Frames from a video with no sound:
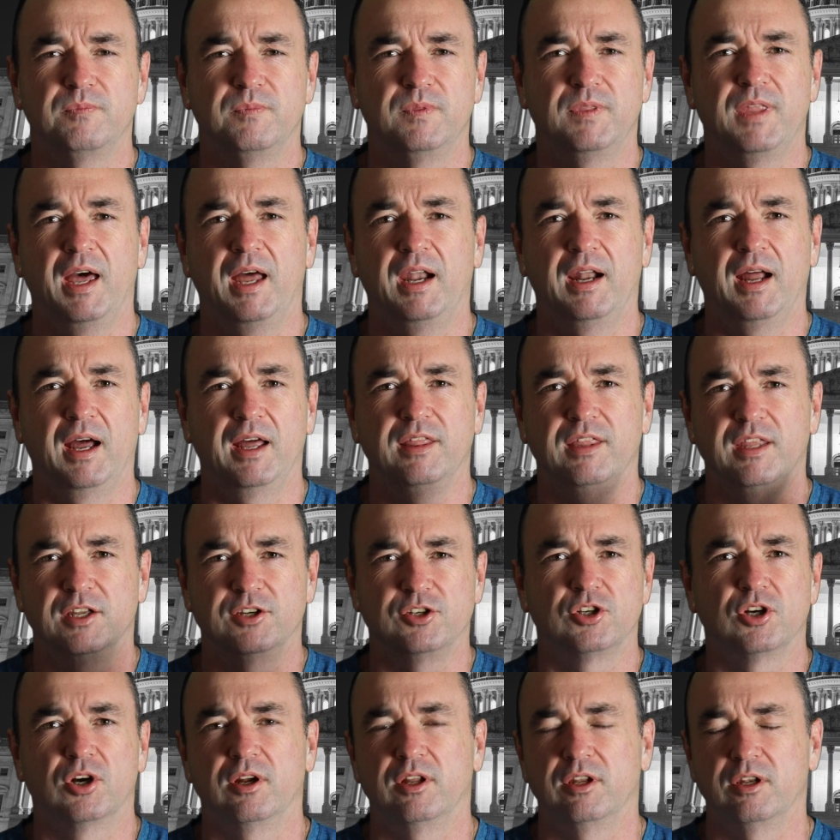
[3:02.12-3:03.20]
that I then
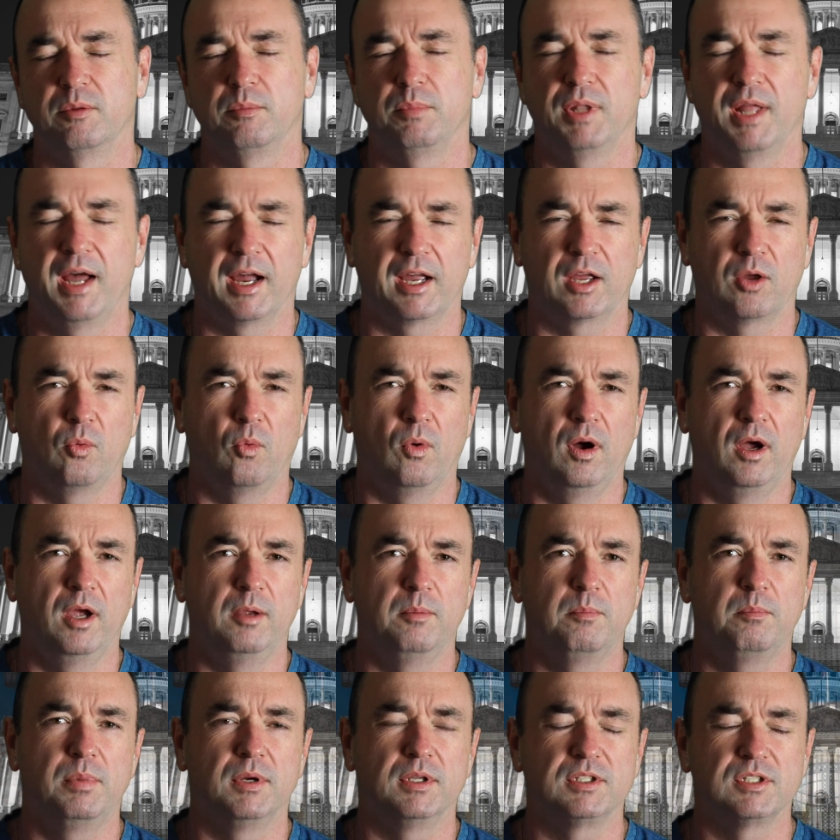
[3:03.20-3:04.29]
turn into black and
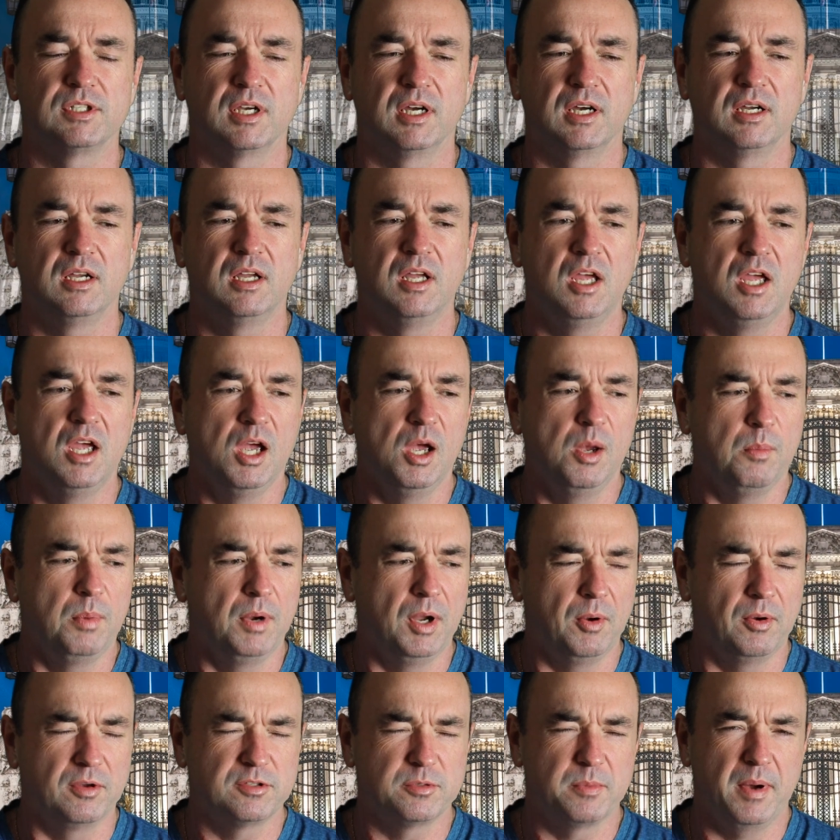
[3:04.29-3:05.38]
white. But
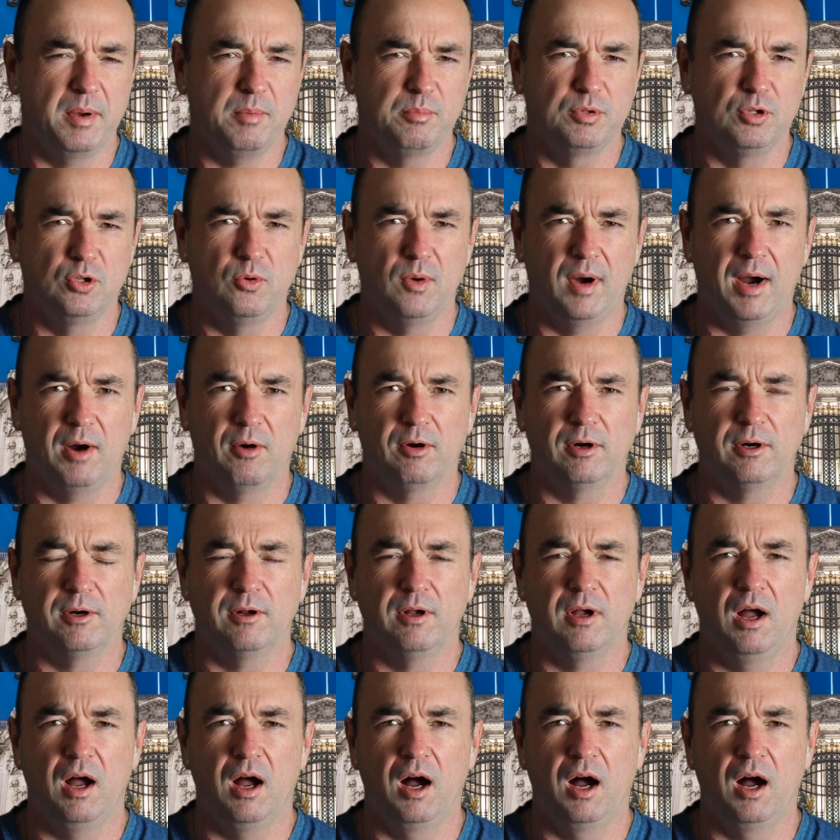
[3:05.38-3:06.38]
anyway, it's about blue hour.